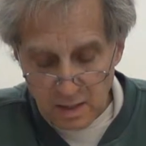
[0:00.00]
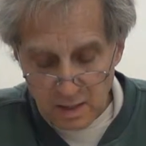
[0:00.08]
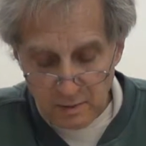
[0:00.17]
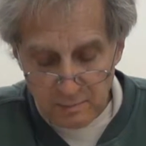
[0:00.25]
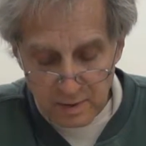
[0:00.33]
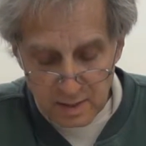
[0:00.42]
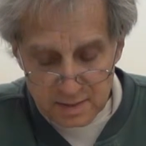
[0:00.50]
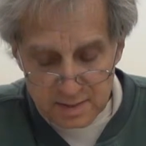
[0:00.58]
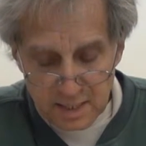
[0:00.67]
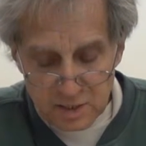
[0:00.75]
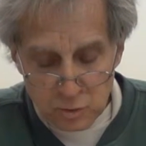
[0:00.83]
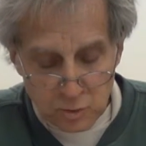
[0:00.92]
the
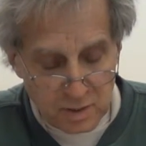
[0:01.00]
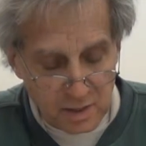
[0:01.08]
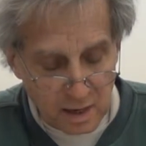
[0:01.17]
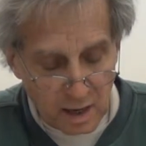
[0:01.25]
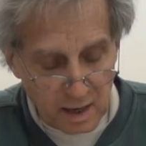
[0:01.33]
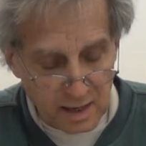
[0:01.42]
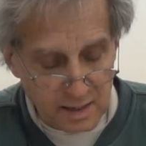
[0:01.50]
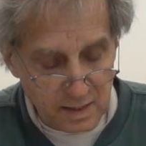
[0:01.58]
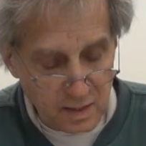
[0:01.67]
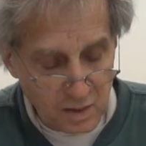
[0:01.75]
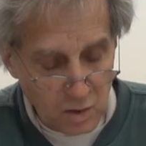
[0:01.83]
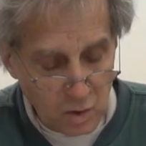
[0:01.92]
ability to deny
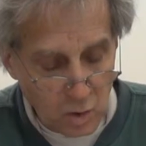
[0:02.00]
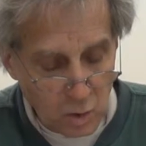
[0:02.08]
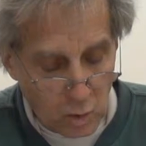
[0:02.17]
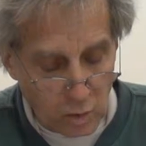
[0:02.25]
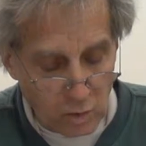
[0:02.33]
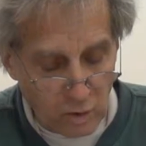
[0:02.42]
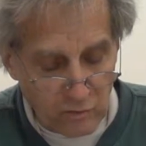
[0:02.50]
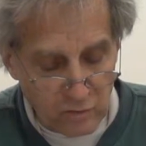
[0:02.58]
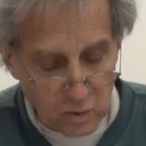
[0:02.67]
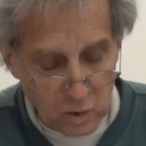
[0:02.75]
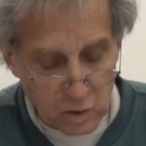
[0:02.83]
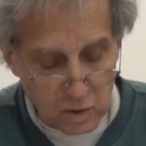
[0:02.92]
or
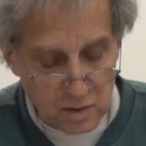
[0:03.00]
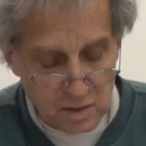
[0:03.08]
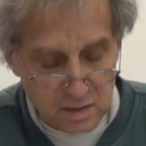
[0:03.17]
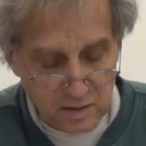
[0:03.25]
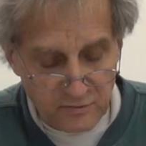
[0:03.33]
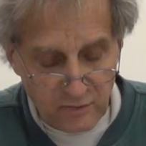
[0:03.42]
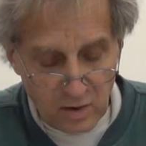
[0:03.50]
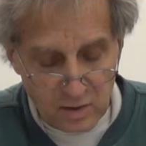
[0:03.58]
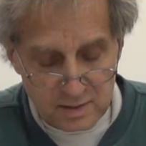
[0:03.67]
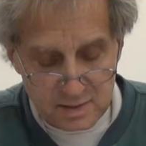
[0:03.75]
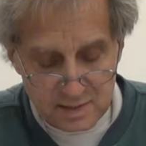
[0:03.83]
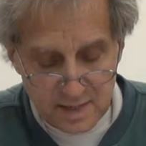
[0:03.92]
overlook the
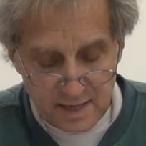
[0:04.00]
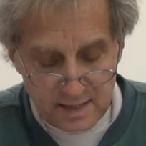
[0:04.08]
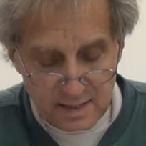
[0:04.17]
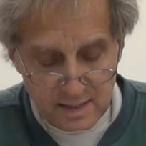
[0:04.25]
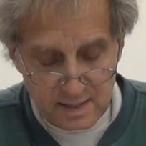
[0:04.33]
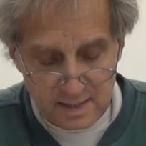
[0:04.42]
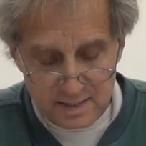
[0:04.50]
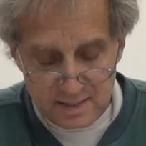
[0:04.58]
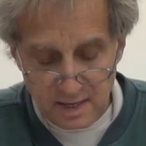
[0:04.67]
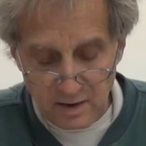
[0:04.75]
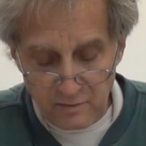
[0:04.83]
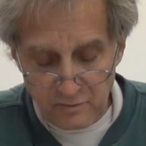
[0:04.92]
fallen state in
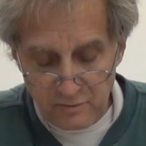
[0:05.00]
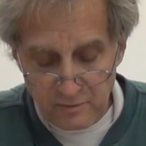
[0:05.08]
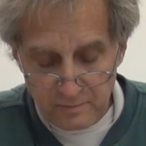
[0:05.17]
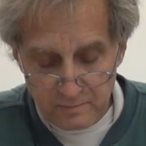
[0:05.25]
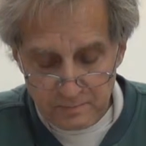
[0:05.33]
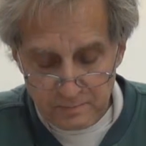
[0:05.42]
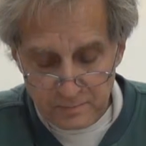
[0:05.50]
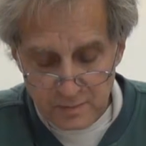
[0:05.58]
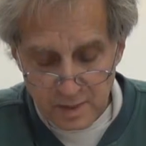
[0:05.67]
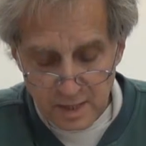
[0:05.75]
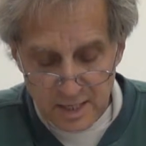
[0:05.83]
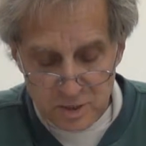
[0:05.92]
itself,
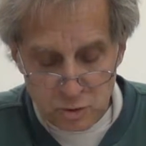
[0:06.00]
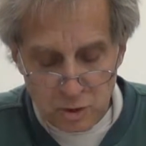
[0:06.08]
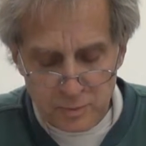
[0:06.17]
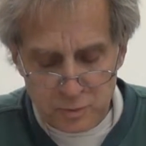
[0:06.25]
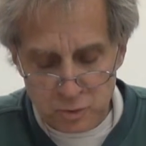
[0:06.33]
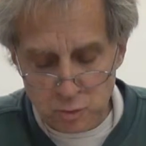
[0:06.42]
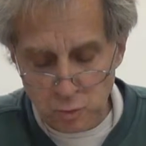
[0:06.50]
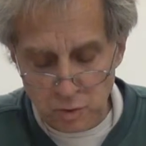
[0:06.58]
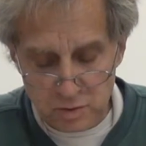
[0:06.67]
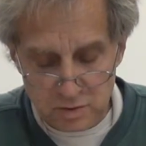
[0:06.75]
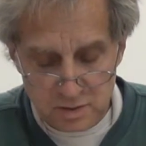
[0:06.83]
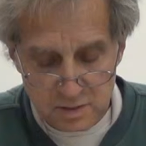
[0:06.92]
in Scripture's
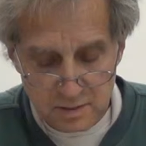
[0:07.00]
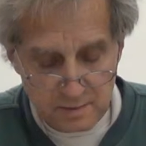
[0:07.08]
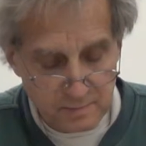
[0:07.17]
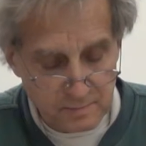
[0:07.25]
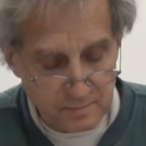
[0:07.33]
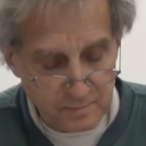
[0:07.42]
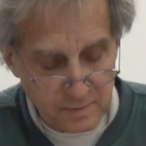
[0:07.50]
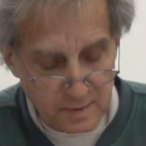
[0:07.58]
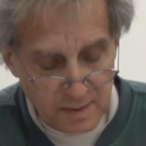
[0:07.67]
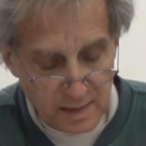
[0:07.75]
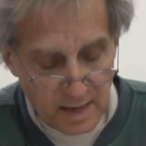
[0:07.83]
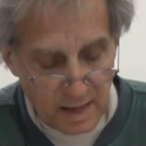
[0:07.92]
words,
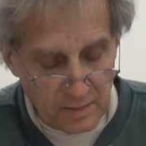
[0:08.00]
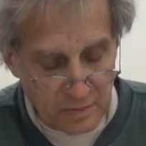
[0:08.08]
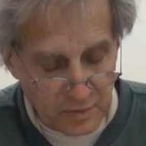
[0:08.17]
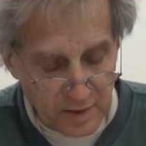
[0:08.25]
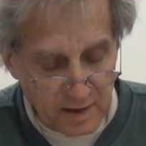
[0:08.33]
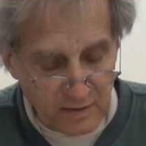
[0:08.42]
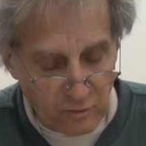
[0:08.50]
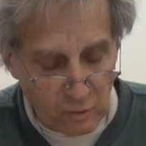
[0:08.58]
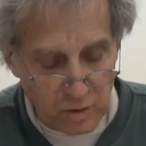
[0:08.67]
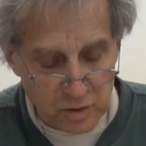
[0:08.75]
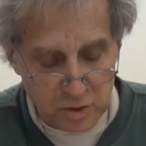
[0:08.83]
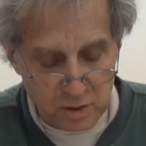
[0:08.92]
and think of
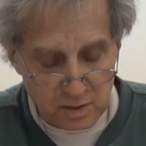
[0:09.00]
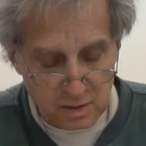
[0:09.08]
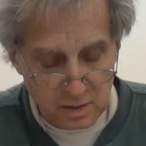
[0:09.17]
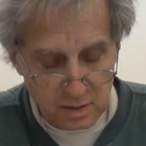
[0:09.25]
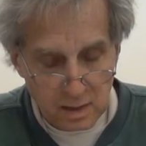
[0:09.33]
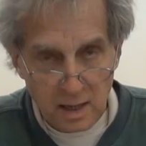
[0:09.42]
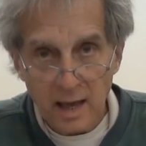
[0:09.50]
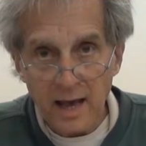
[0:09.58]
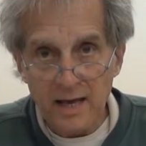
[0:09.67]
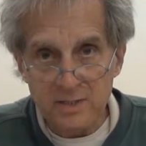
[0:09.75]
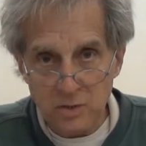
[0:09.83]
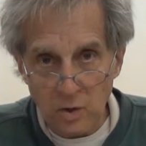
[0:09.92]
origin
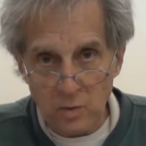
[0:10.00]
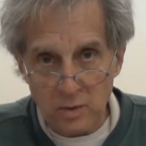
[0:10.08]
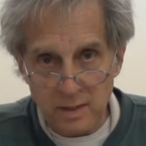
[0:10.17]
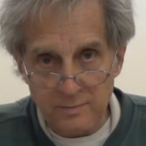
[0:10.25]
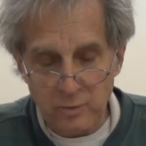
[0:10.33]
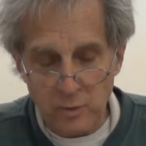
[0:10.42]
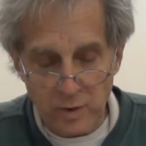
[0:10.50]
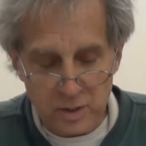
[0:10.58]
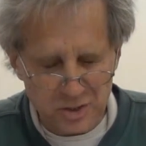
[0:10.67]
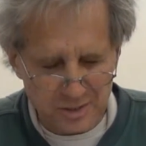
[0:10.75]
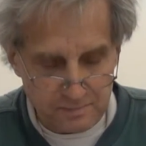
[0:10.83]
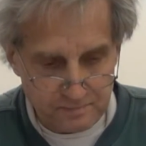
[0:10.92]
as only
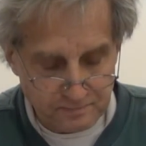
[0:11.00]
progression.